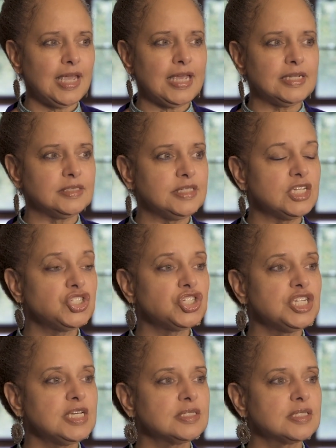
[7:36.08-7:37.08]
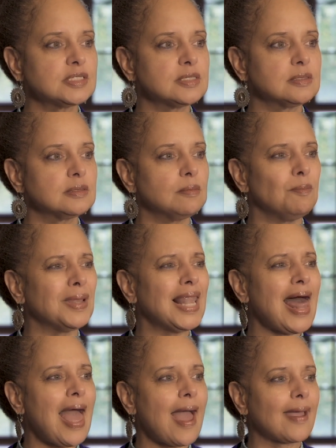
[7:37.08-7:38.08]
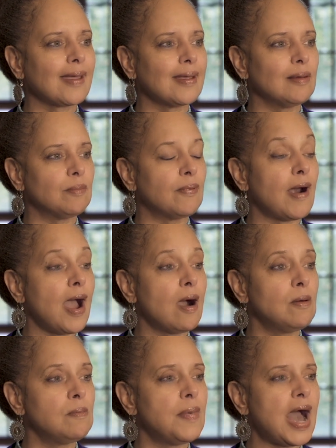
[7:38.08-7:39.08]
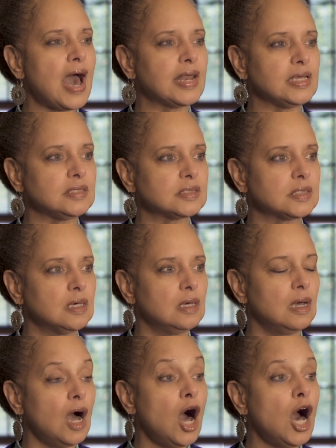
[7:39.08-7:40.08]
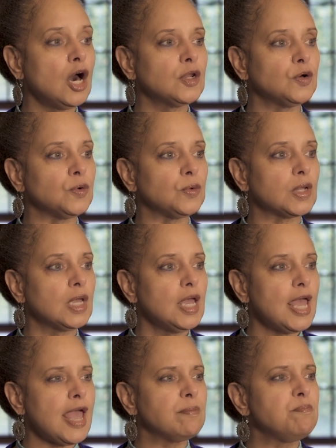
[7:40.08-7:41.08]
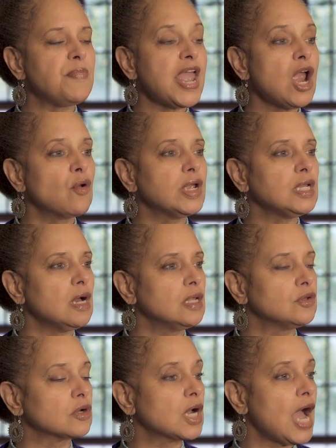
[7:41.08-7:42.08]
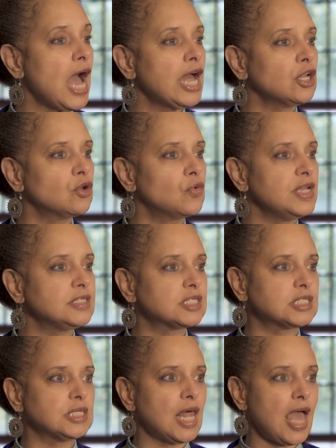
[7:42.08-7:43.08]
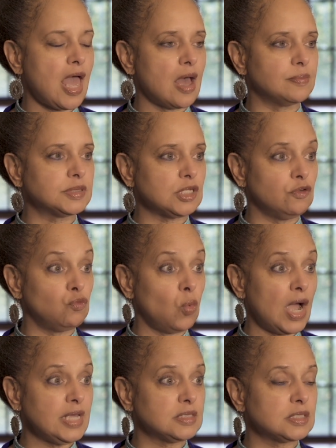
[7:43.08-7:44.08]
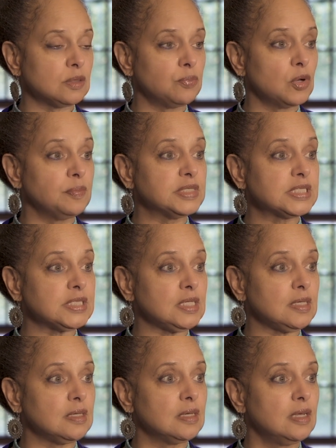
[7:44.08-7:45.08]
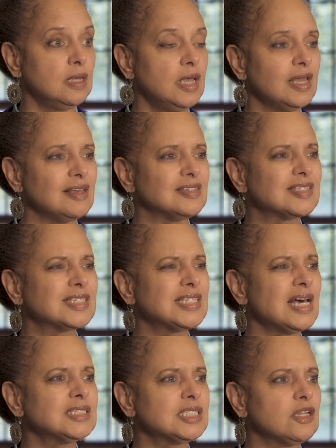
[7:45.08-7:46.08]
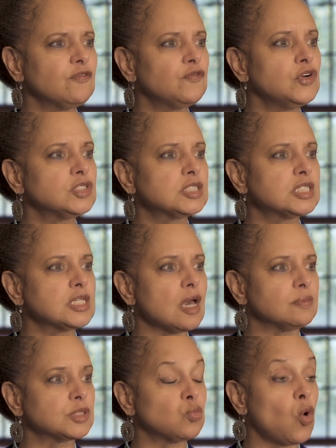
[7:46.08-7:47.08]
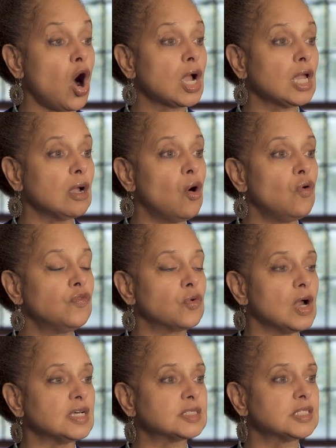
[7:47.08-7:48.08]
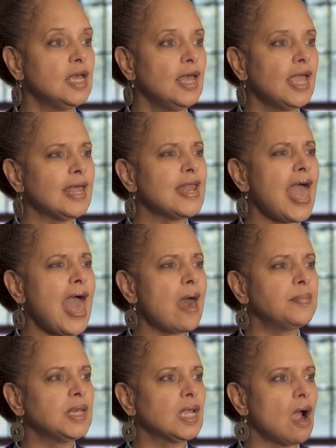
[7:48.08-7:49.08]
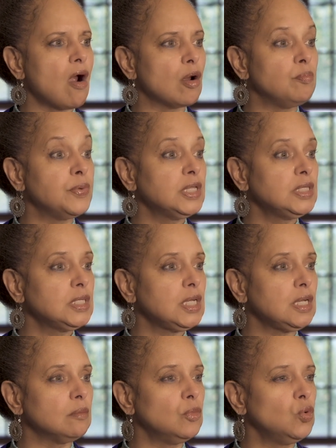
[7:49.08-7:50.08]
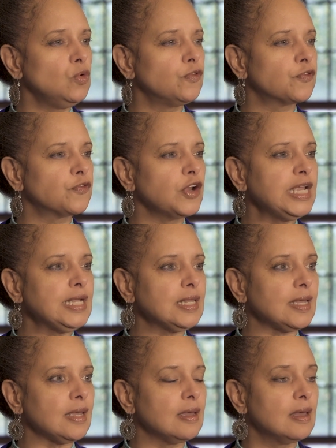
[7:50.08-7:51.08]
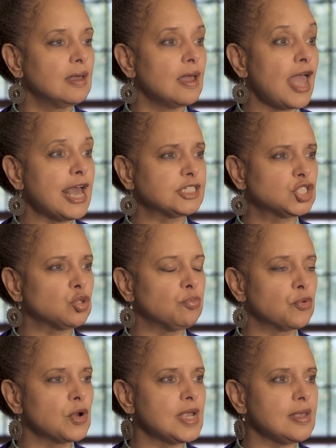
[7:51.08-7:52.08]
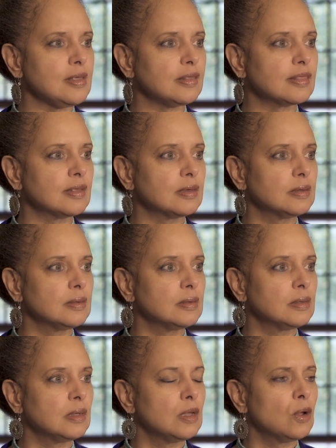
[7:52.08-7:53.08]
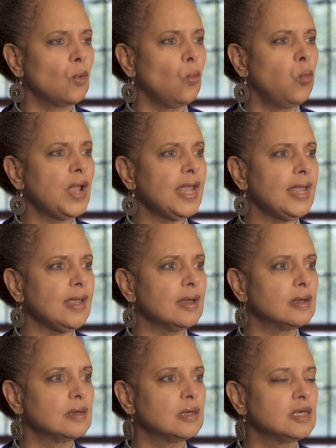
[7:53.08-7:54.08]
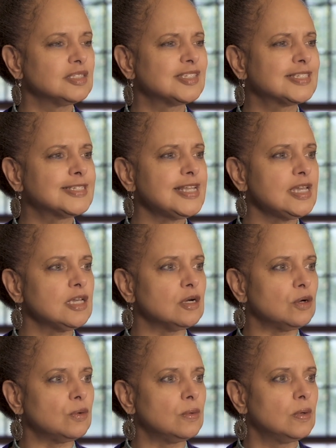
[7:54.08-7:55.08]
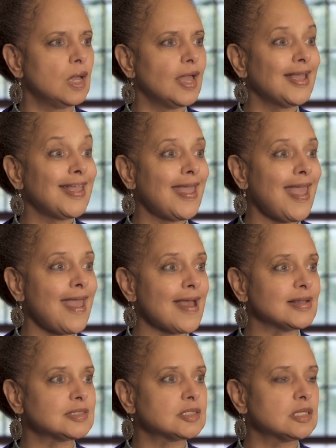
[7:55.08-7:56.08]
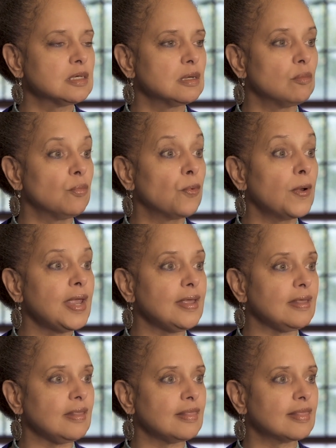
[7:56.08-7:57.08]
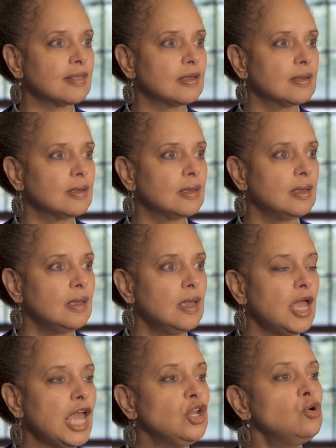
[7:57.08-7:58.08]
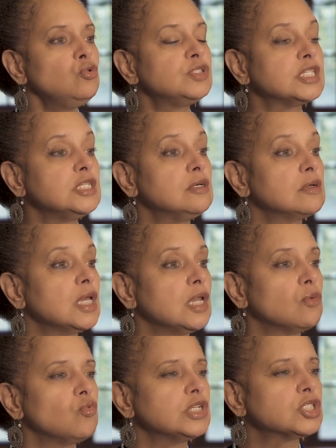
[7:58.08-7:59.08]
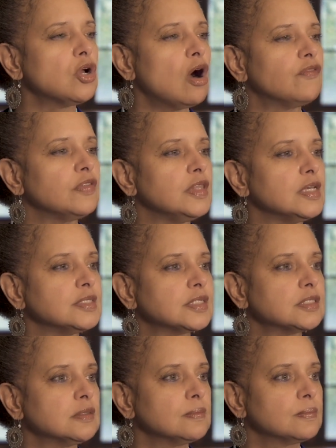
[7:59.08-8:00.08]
Indigenous, black, and brown bodies huddled and buried under concrete slabs of white supremacy, incessant footsteps walking over us, inhabiting our ability to move freely and to breathe. We still can't breathe. And who's still getting rich off of this?